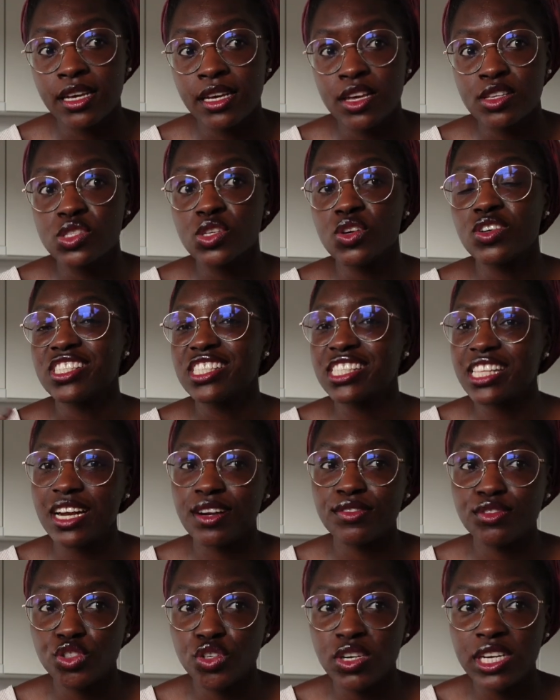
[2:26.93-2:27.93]
So instead
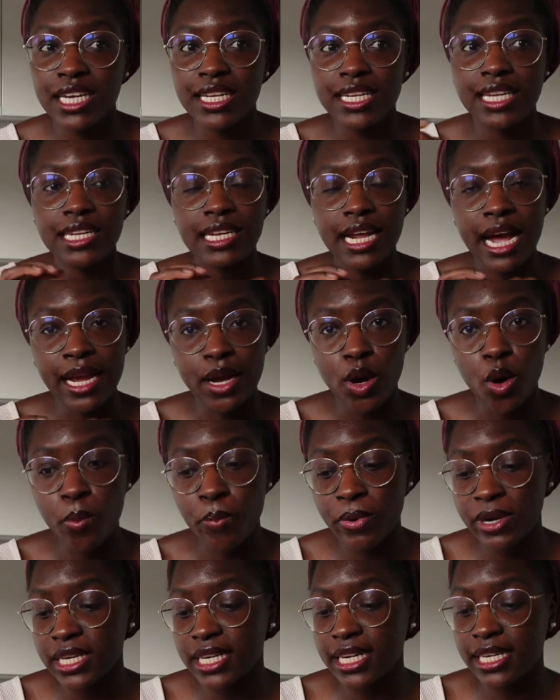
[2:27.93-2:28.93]
of drinking it, I
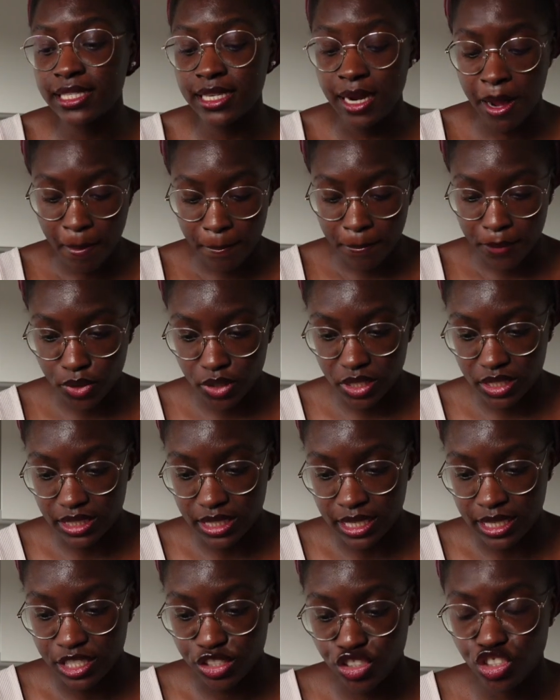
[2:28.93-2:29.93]
open it, put it
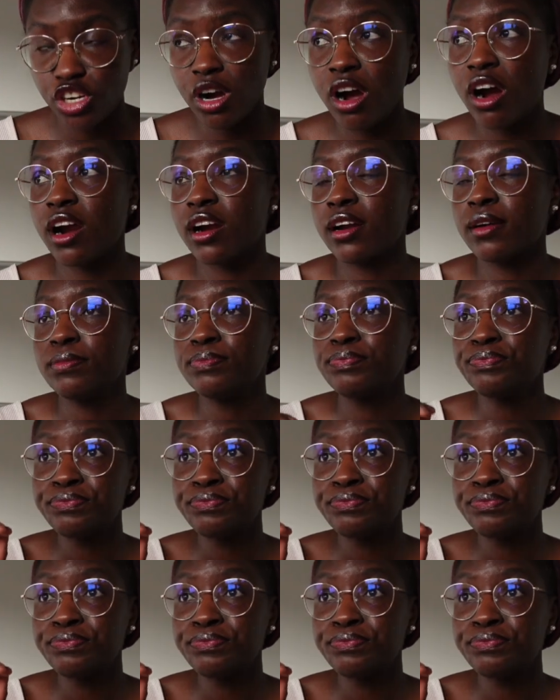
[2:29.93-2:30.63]
in a jar